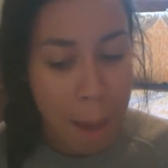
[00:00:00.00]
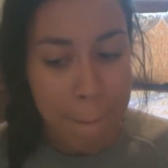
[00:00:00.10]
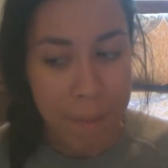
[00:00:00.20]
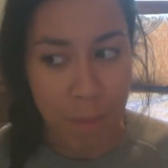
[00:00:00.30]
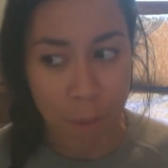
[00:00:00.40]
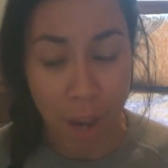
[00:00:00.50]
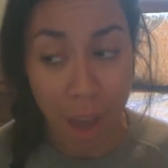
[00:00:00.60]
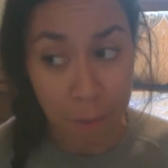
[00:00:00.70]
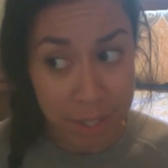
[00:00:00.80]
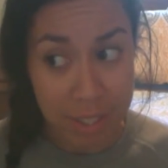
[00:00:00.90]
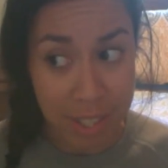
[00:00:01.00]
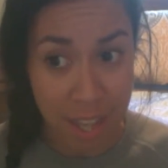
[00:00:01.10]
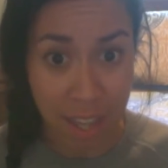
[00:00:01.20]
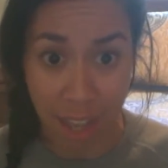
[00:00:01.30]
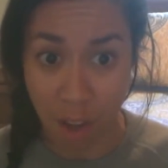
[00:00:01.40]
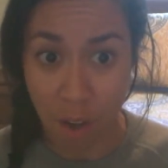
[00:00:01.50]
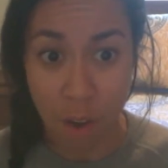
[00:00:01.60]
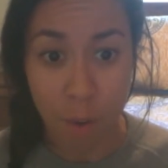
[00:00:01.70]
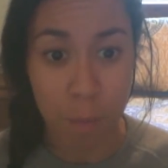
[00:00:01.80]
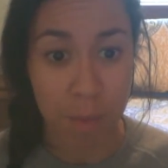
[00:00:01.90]
But what I was seeing at
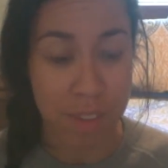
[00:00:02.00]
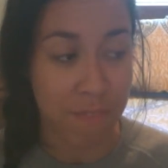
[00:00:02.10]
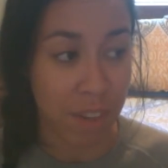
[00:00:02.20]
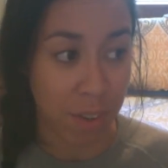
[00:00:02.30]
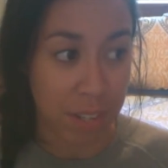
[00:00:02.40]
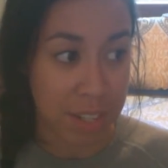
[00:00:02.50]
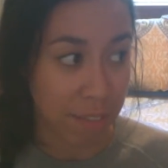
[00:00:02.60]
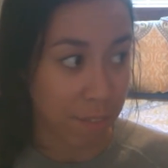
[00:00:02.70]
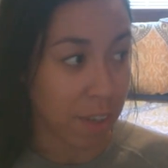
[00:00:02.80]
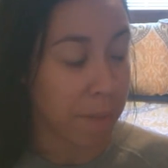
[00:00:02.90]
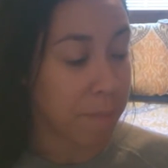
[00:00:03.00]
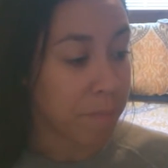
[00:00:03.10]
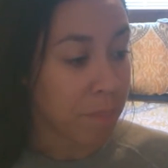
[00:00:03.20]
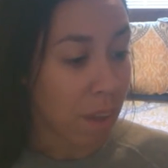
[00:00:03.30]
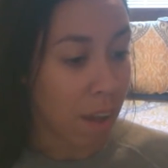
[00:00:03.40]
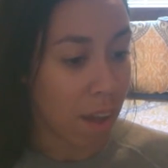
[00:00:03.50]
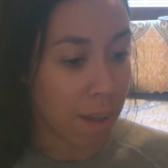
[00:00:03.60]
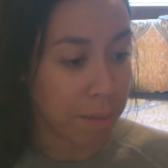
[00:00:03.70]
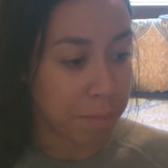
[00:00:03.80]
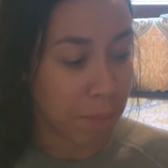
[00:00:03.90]
home was very different.
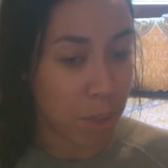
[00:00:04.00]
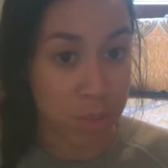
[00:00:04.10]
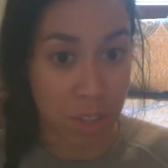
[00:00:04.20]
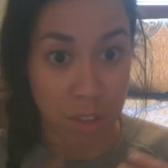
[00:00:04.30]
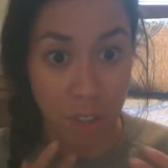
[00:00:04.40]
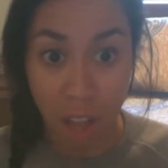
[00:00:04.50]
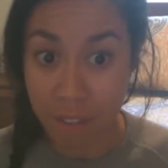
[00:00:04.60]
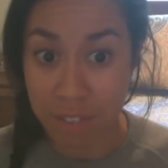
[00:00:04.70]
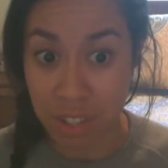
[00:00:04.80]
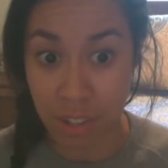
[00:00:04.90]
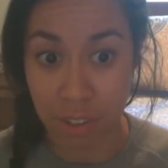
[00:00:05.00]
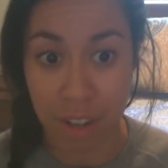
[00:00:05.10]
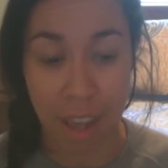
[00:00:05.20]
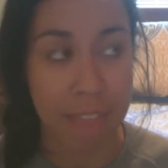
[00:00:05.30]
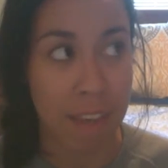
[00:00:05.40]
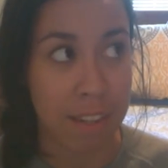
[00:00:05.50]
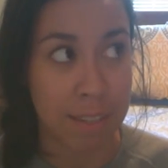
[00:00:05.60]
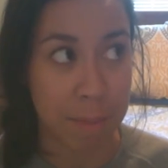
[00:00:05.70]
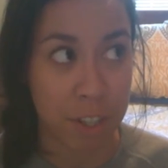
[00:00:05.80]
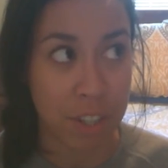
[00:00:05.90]
It was a lot of stuttering. And then
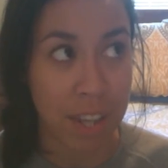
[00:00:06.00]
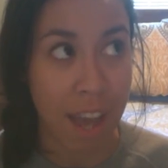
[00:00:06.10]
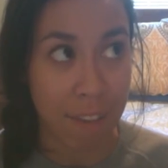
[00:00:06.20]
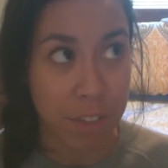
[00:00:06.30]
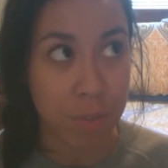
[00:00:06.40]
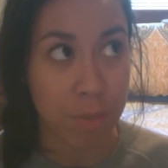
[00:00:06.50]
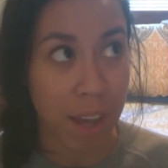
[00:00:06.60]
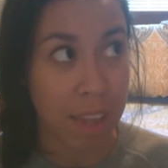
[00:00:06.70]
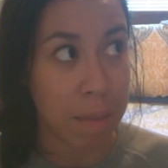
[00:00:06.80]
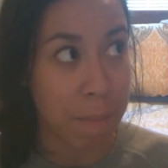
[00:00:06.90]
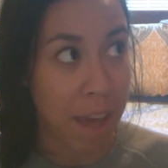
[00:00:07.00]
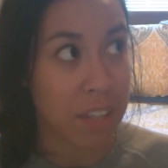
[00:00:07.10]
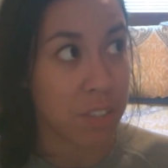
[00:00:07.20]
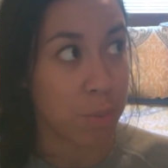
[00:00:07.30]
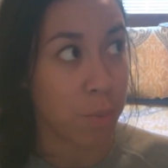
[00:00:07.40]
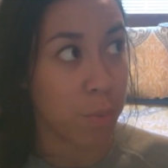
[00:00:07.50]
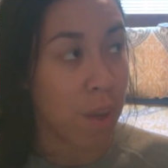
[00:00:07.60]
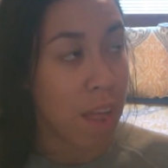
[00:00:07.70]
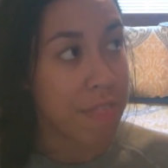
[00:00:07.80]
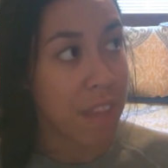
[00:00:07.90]
especially after Riley passed,
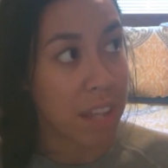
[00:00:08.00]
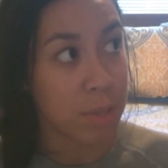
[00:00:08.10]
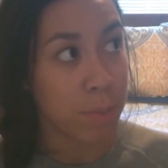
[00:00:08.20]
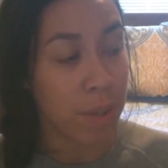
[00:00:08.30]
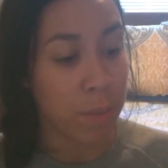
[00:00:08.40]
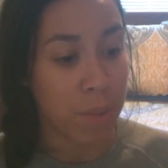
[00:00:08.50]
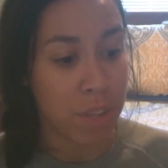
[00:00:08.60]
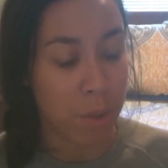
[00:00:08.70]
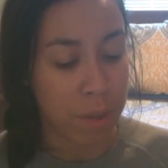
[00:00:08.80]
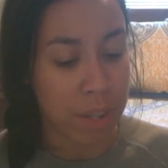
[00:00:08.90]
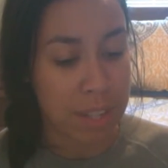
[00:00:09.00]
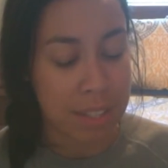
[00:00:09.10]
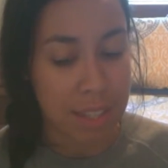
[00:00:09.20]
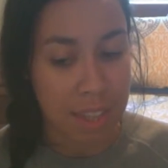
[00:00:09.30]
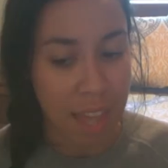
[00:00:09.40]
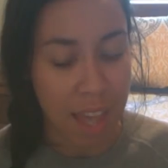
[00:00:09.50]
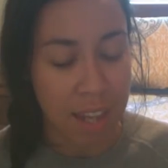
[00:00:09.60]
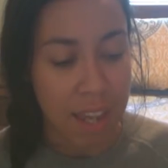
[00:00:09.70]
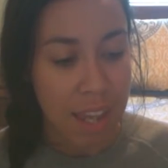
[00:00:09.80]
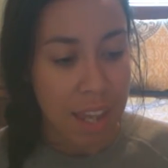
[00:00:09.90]
that's when we noticed that
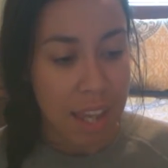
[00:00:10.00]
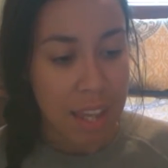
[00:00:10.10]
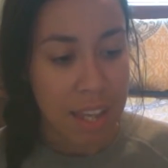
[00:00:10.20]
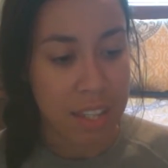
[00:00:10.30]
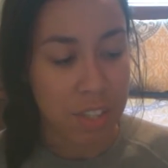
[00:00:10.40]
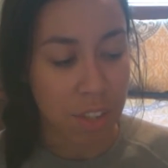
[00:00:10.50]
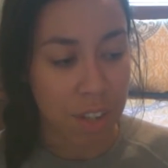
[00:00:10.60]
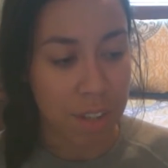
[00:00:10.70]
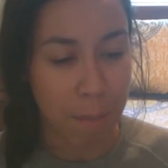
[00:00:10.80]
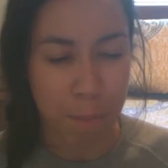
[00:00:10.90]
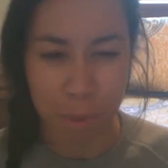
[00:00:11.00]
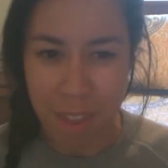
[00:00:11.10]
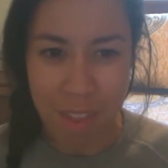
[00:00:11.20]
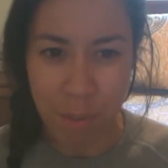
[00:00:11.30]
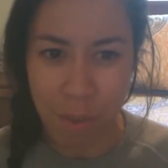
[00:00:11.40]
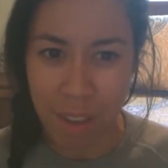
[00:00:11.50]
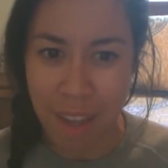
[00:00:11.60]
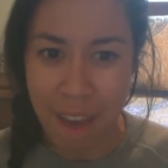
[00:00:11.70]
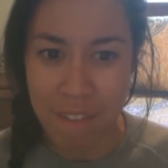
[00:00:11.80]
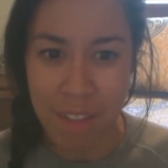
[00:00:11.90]
he started breathing really
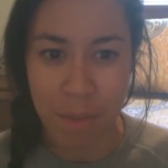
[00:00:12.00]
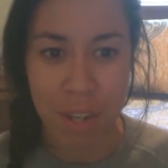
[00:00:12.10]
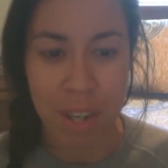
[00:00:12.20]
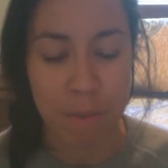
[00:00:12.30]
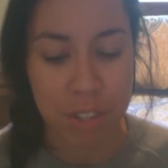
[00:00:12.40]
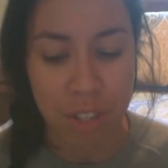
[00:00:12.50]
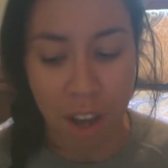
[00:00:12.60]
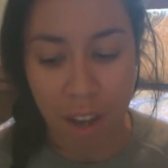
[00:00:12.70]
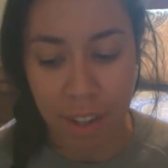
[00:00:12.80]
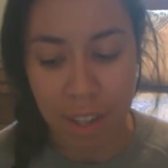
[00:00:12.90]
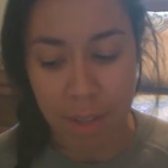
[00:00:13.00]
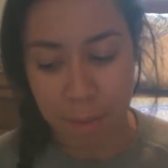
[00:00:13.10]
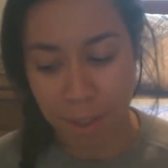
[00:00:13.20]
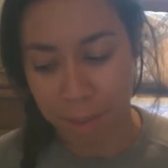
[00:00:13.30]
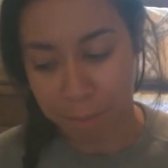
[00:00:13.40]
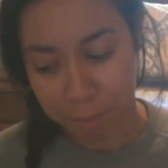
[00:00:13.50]
heavily when he would talk. He'd be like,